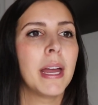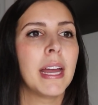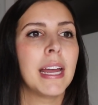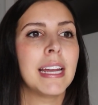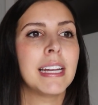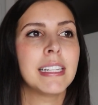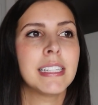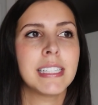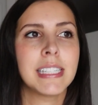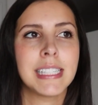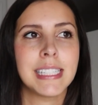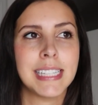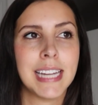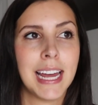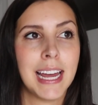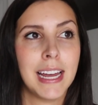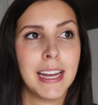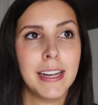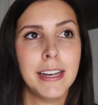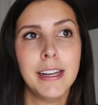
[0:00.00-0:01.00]

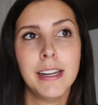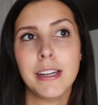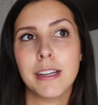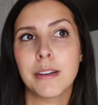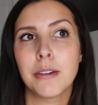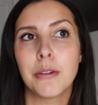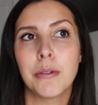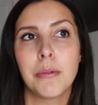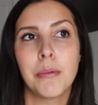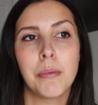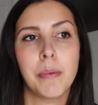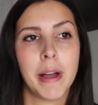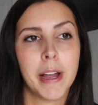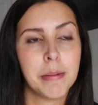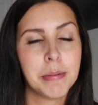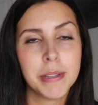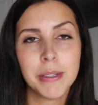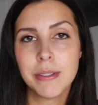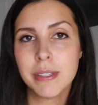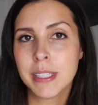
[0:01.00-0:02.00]
Instead,
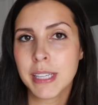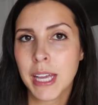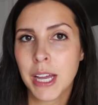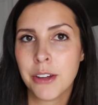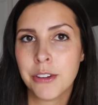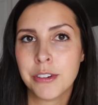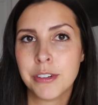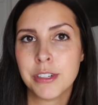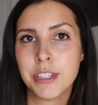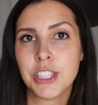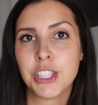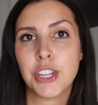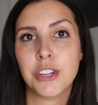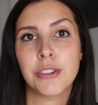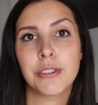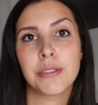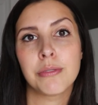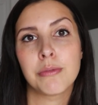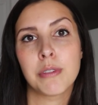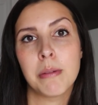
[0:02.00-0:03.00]
wipe those counters,
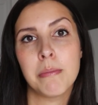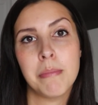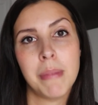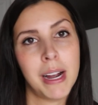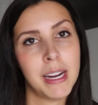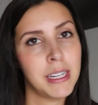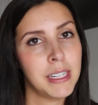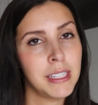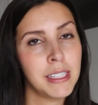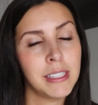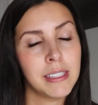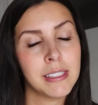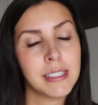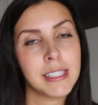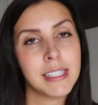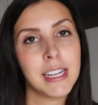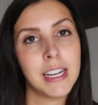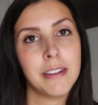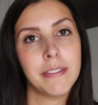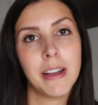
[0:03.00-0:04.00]
reminding
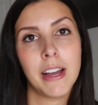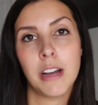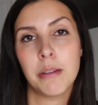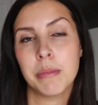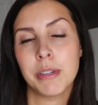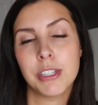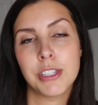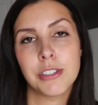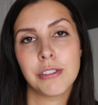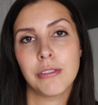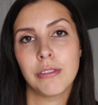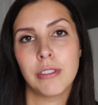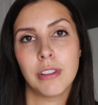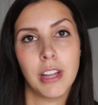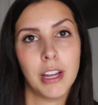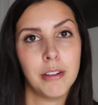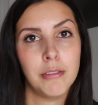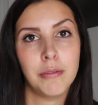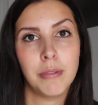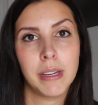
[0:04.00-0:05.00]
yourself how much you
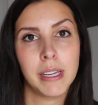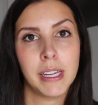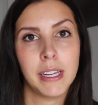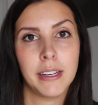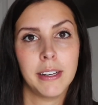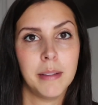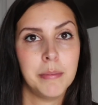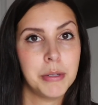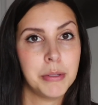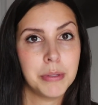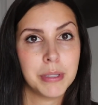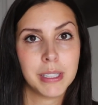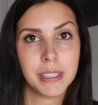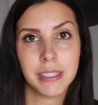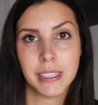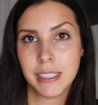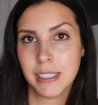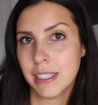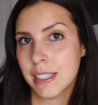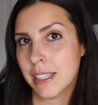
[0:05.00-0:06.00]
love waking up to a
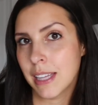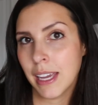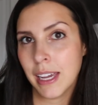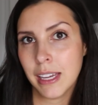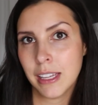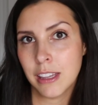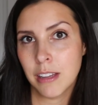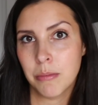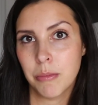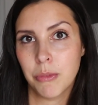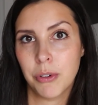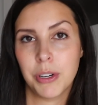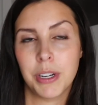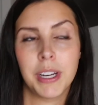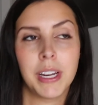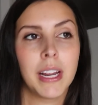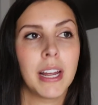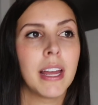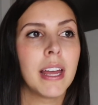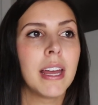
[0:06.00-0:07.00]
clean slate in the
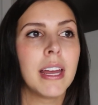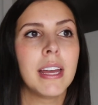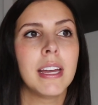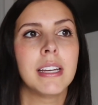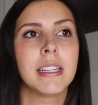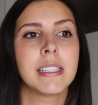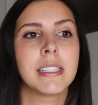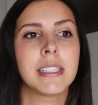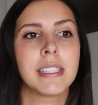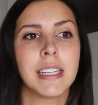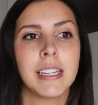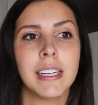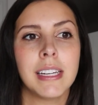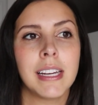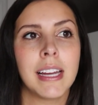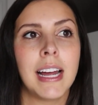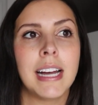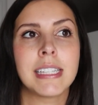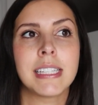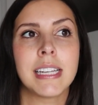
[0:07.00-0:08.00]
morning, seeing
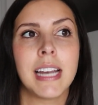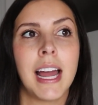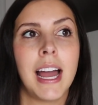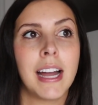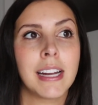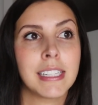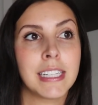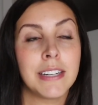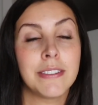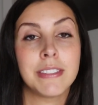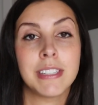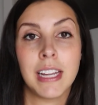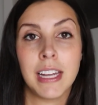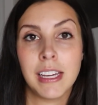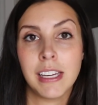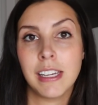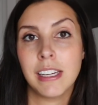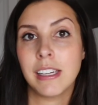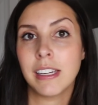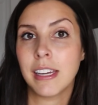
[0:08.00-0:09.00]
it as an act of
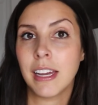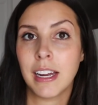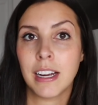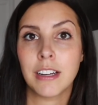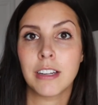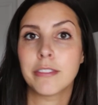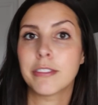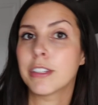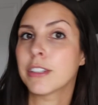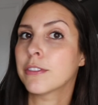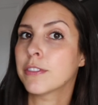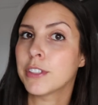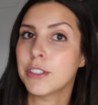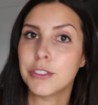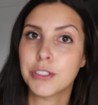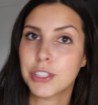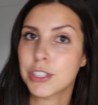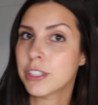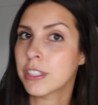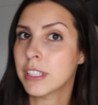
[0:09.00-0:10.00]
taking care of your
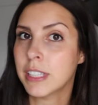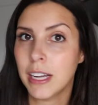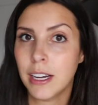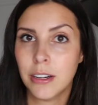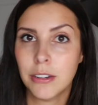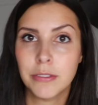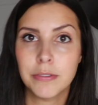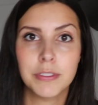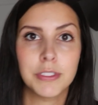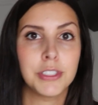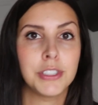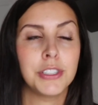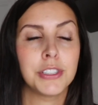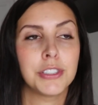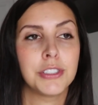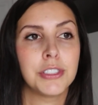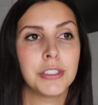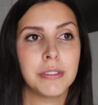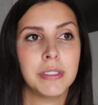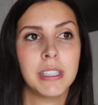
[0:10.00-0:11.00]
future self. You're
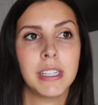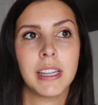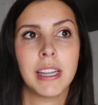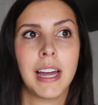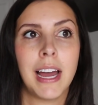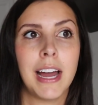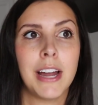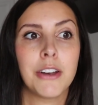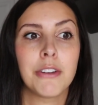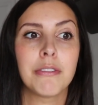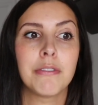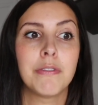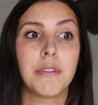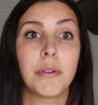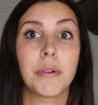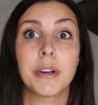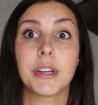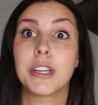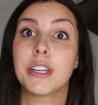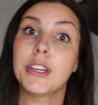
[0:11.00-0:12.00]
doing that
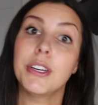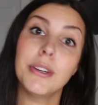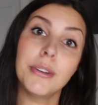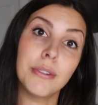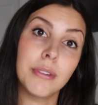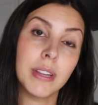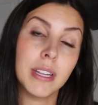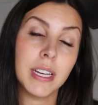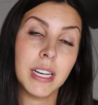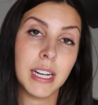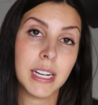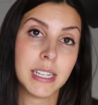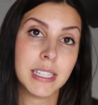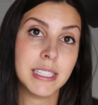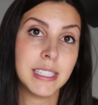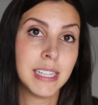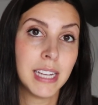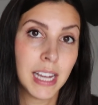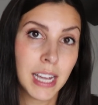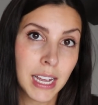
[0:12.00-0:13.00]
for you the
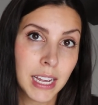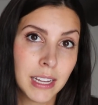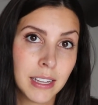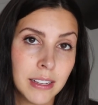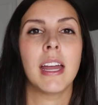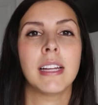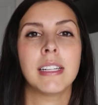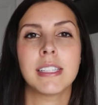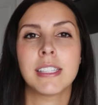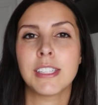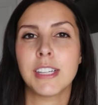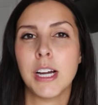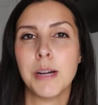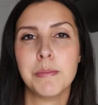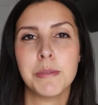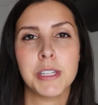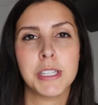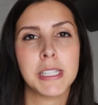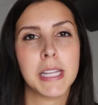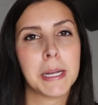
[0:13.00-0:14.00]
next day. And
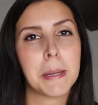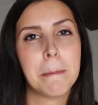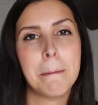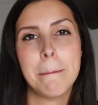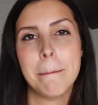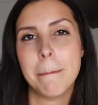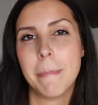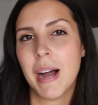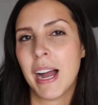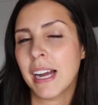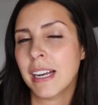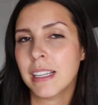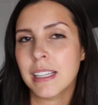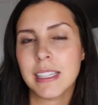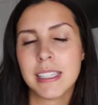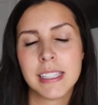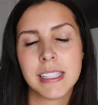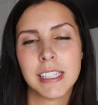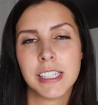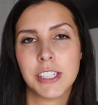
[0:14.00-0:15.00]
stop just like
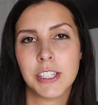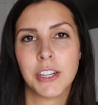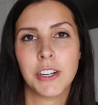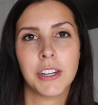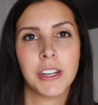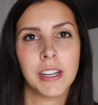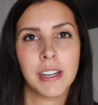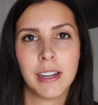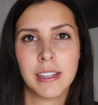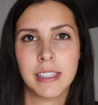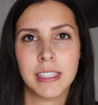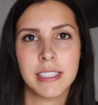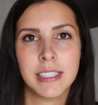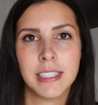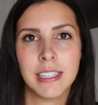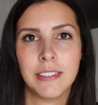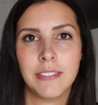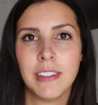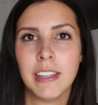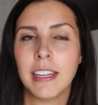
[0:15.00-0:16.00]
mindlessly turning on the
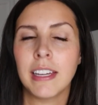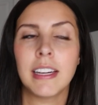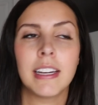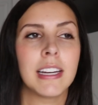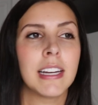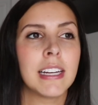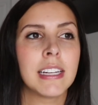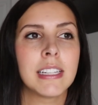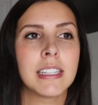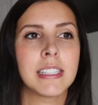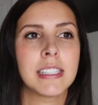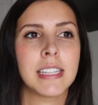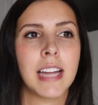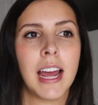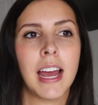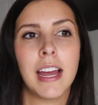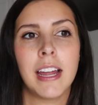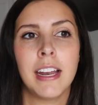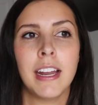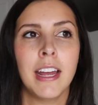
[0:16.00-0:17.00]
TV.
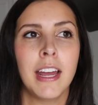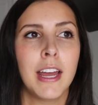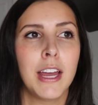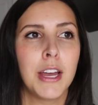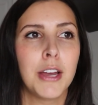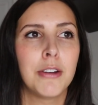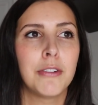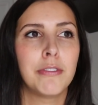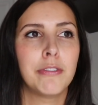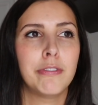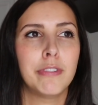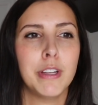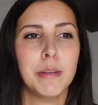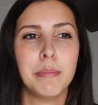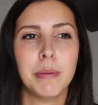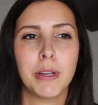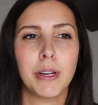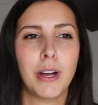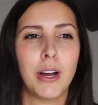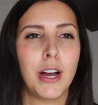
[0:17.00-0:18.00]
Instead,
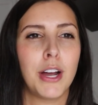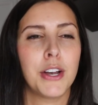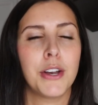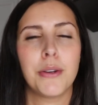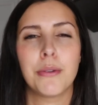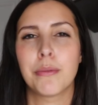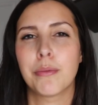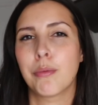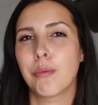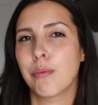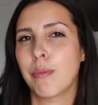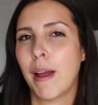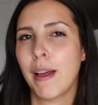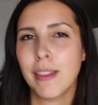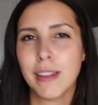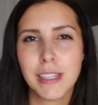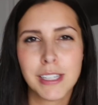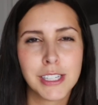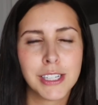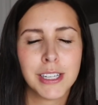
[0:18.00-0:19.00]
flip it on,
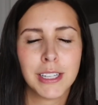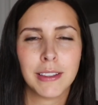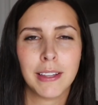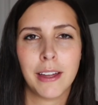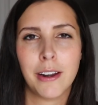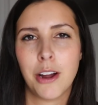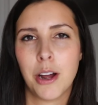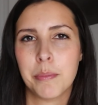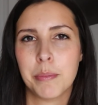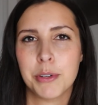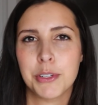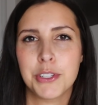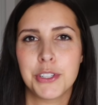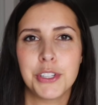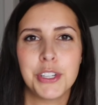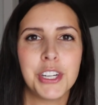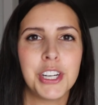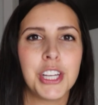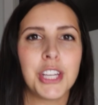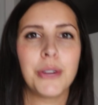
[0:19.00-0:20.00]
relishing that
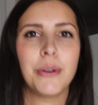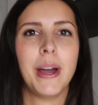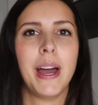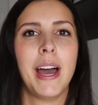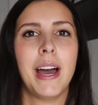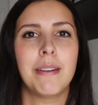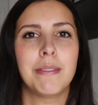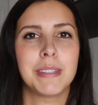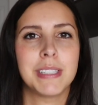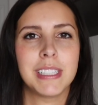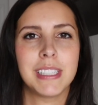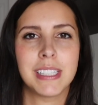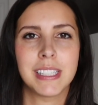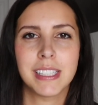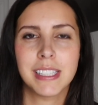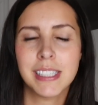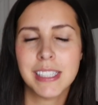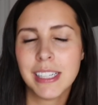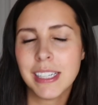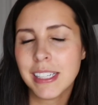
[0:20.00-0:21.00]
opportunity you have to
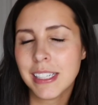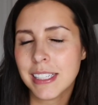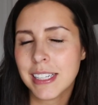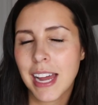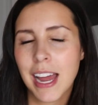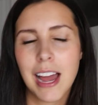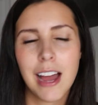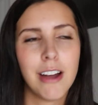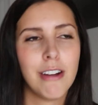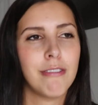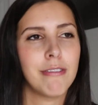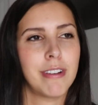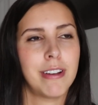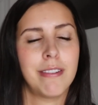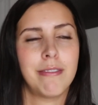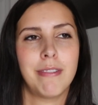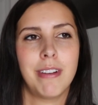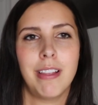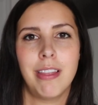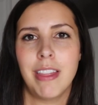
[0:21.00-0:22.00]
sit down
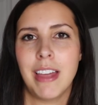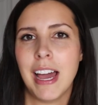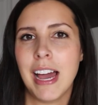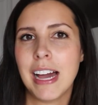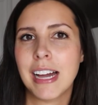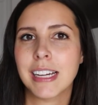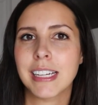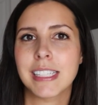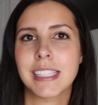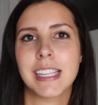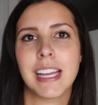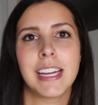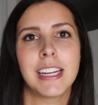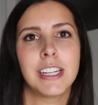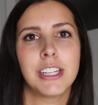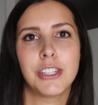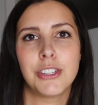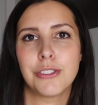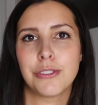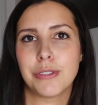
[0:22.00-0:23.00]
and relax and
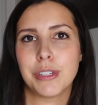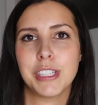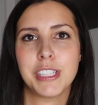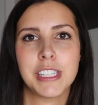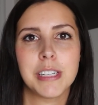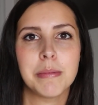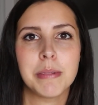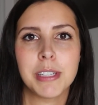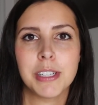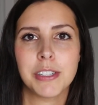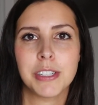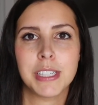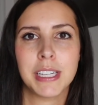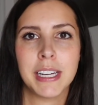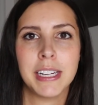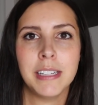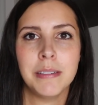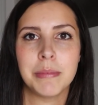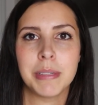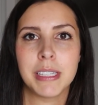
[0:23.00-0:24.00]
enjoy some
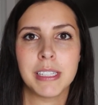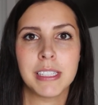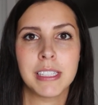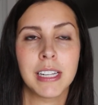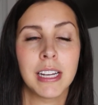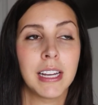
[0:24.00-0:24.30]
entertainment.